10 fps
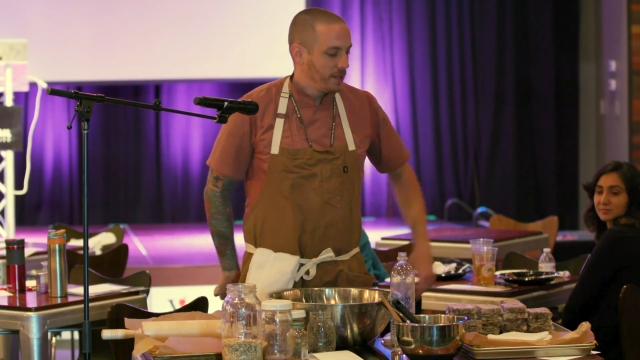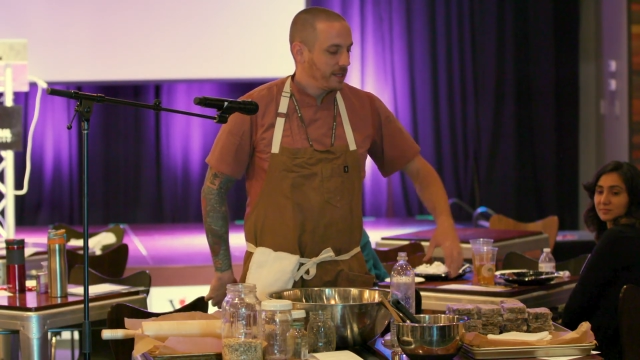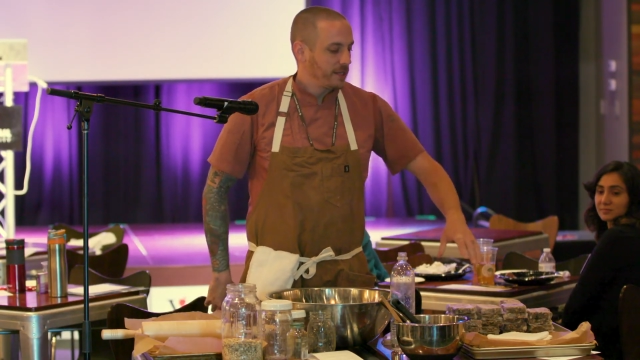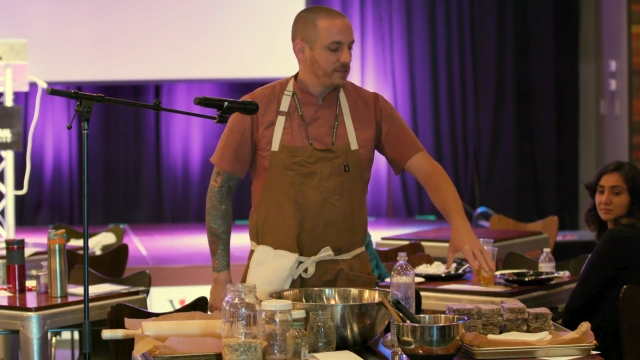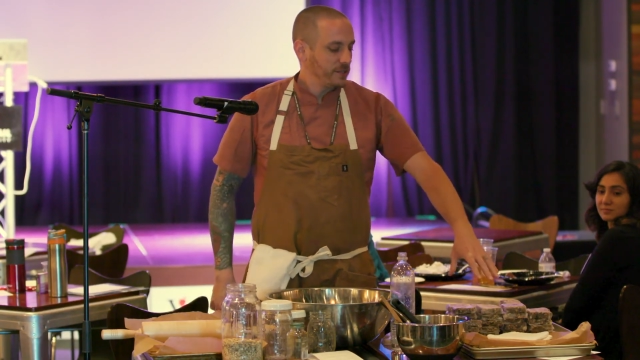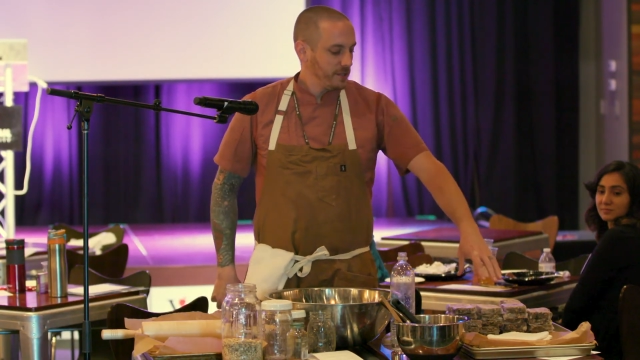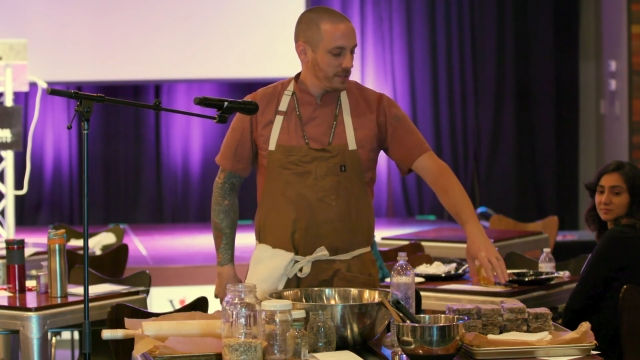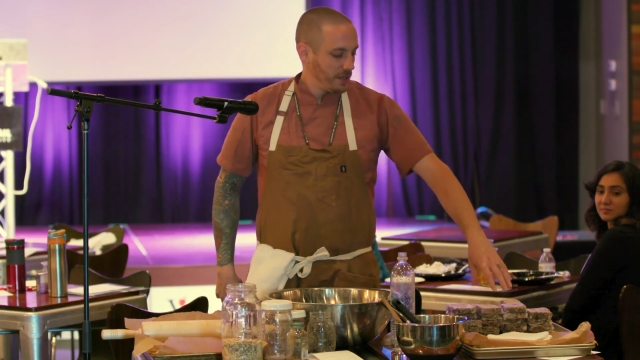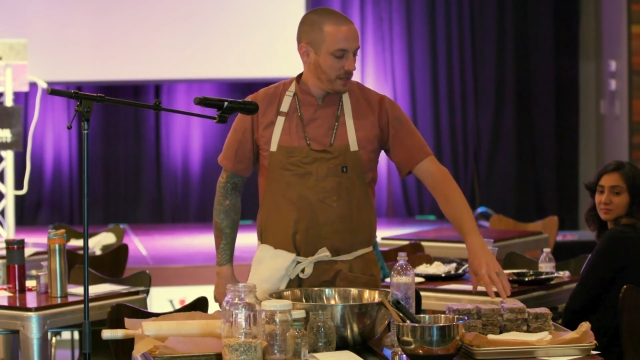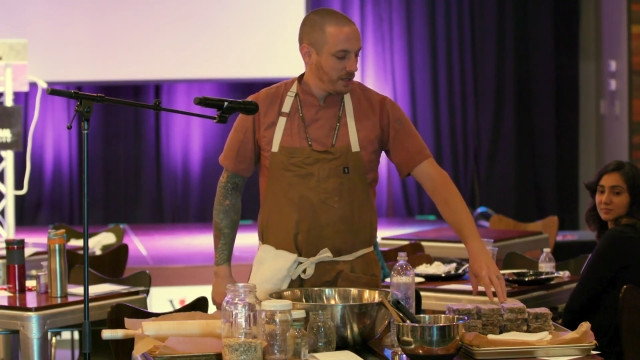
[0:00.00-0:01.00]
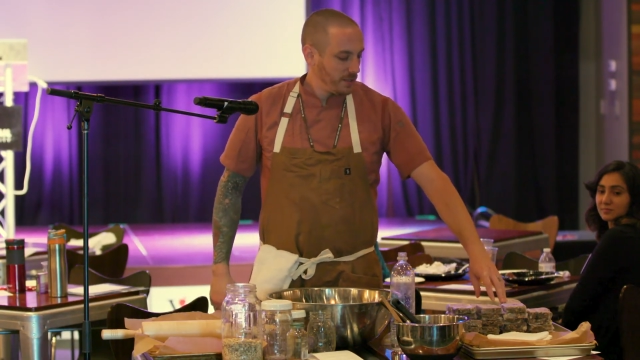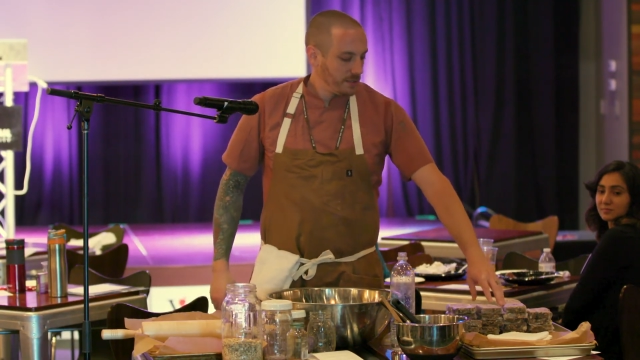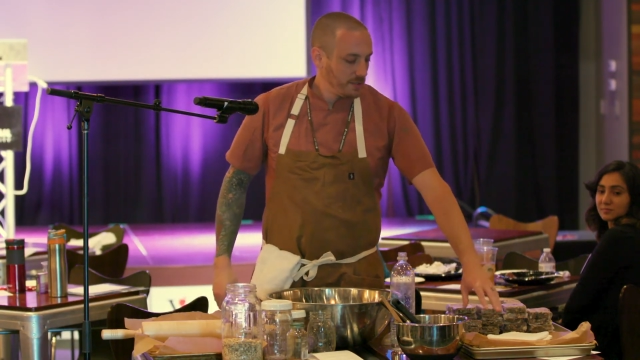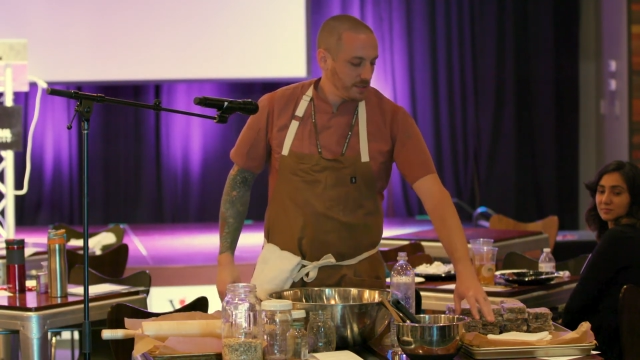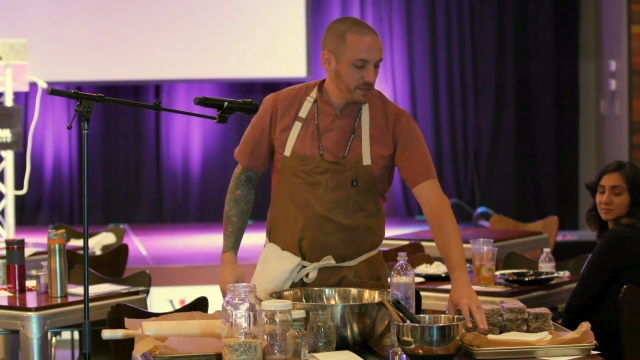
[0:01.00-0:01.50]
Speaker 1: Yeah, it's just,
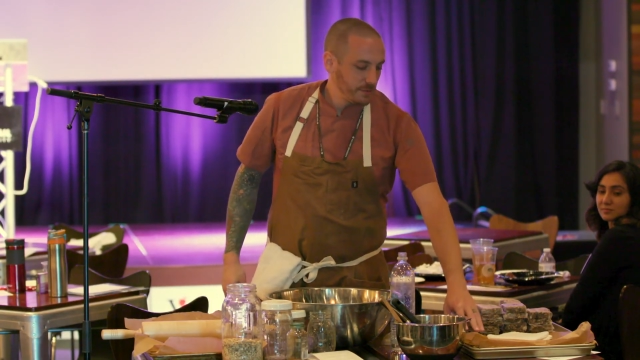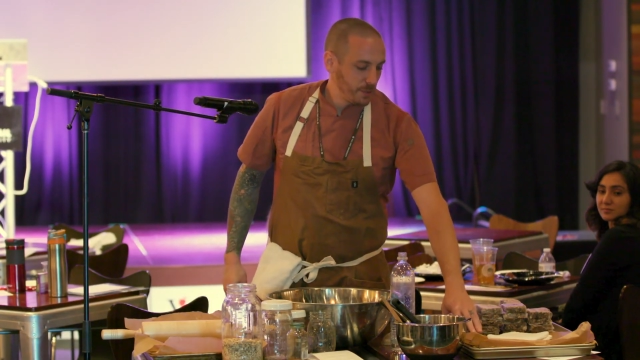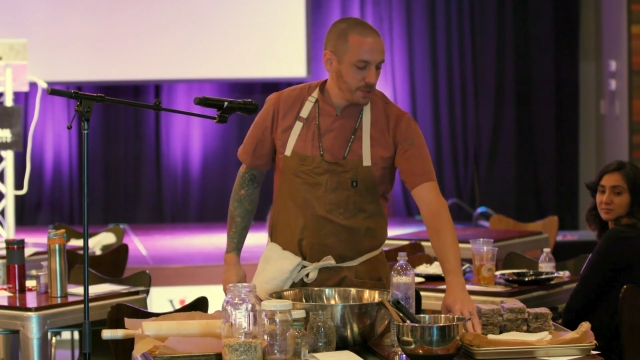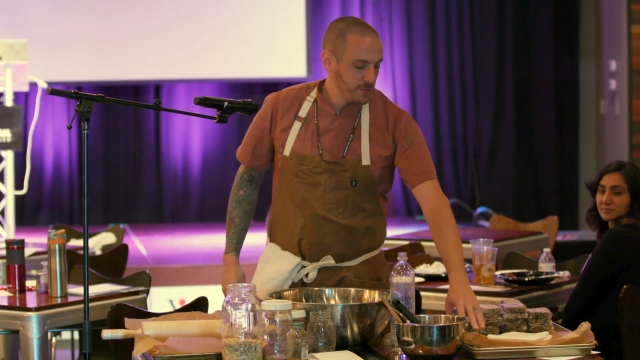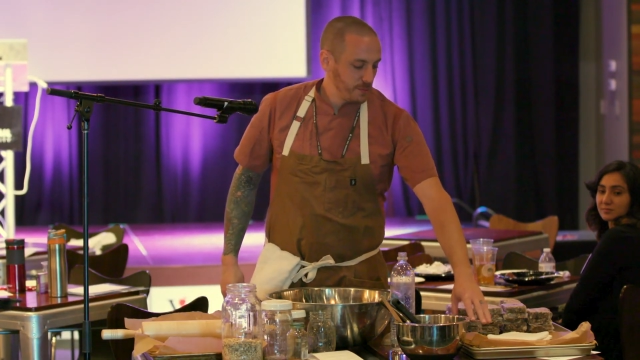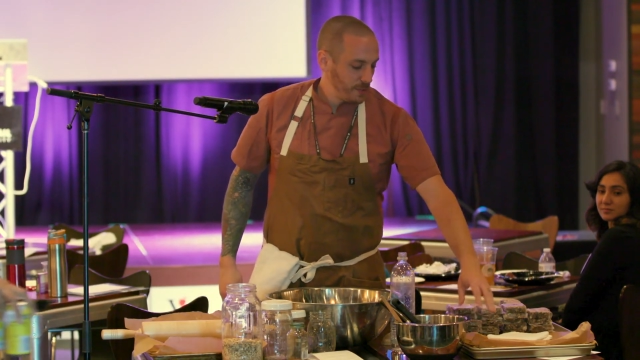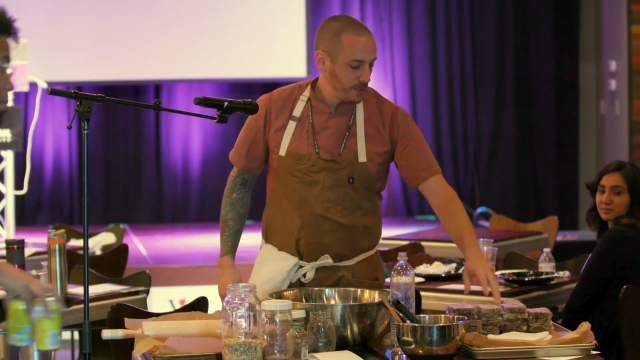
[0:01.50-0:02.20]
that parchment